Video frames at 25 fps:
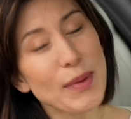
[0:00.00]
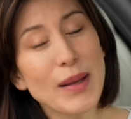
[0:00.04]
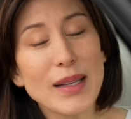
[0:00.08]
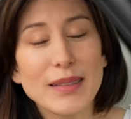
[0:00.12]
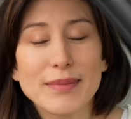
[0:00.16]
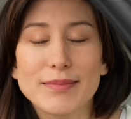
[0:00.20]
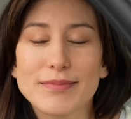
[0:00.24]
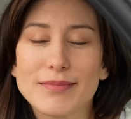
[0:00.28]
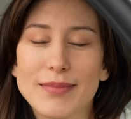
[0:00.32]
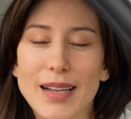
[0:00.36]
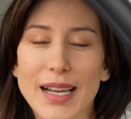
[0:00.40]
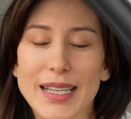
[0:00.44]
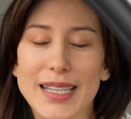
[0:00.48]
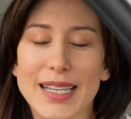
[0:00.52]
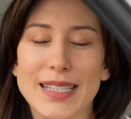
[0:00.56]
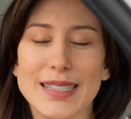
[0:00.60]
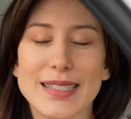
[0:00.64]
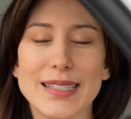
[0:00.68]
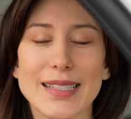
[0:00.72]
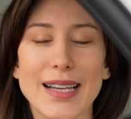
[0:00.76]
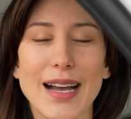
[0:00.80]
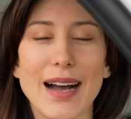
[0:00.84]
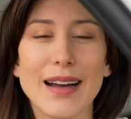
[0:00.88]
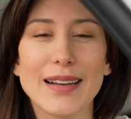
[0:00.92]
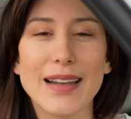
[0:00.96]
but I guess
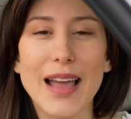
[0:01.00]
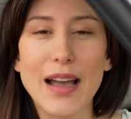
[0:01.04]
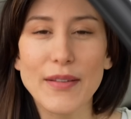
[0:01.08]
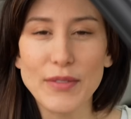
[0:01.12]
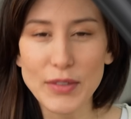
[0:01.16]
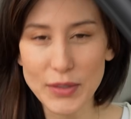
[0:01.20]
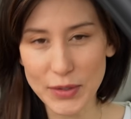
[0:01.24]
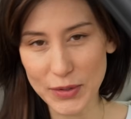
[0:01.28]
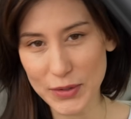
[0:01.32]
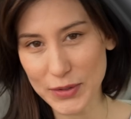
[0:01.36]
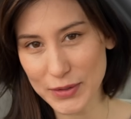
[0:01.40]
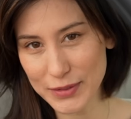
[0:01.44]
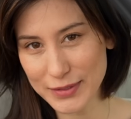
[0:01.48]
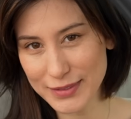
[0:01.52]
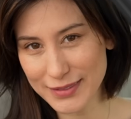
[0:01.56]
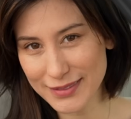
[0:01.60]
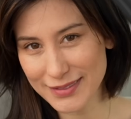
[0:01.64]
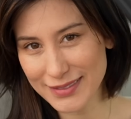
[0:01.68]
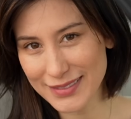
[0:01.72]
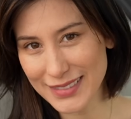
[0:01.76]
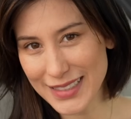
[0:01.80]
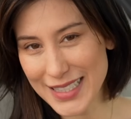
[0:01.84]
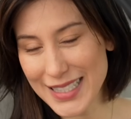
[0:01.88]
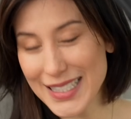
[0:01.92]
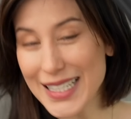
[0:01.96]
you can't have it all.
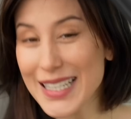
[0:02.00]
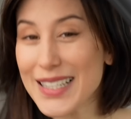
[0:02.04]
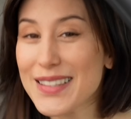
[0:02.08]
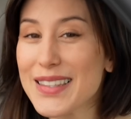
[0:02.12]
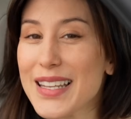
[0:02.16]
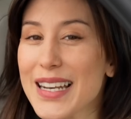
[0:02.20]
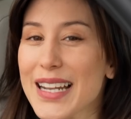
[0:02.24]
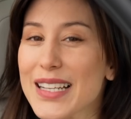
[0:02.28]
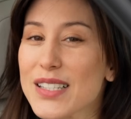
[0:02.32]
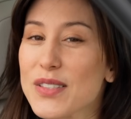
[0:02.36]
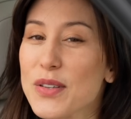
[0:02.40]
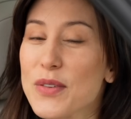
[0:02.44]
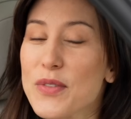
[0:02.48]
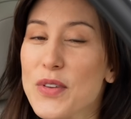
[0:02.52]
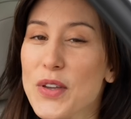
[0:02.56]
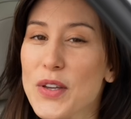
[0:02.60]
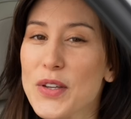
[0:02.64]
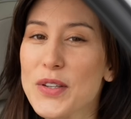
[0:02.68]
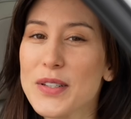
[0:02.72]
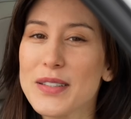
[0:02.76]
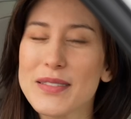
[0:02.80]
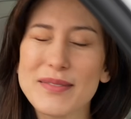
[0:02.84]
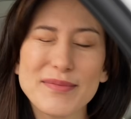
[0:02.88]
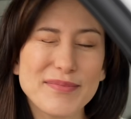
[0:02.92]
See you in the next review.